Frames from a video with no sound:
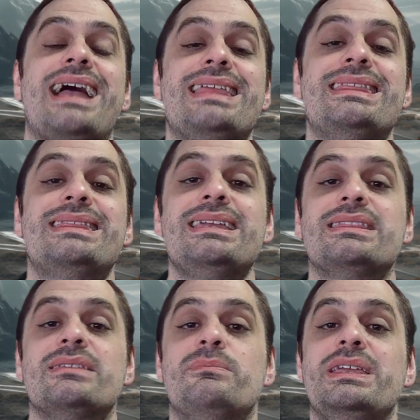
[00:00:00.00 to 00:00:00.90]
I think
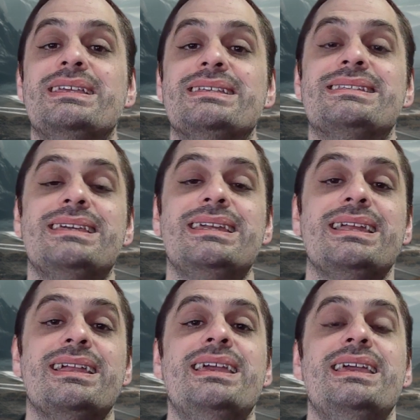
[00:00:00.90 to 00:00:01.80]
the biggest
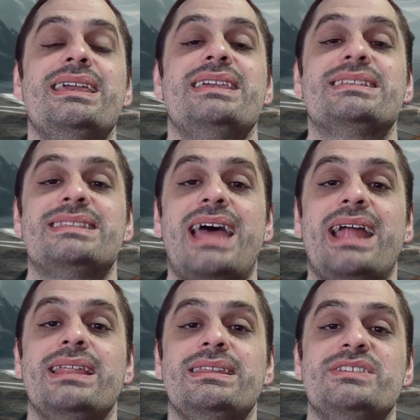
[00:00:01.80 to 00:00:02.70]
thing is that
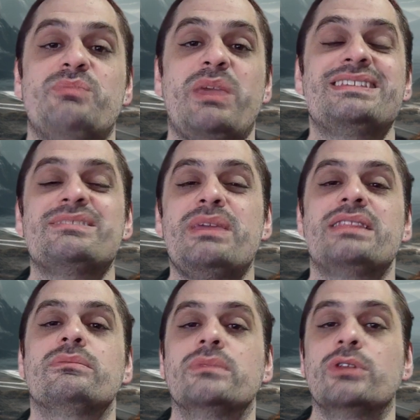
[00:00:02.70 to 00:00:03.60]
these bases make
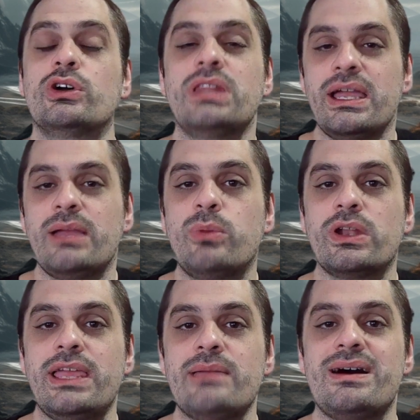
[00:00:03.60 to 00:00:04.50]
them look like board
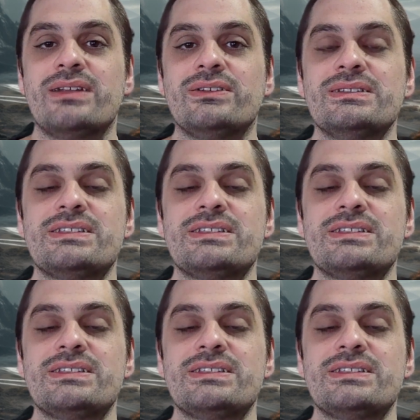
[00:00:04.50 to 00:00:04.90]
game models.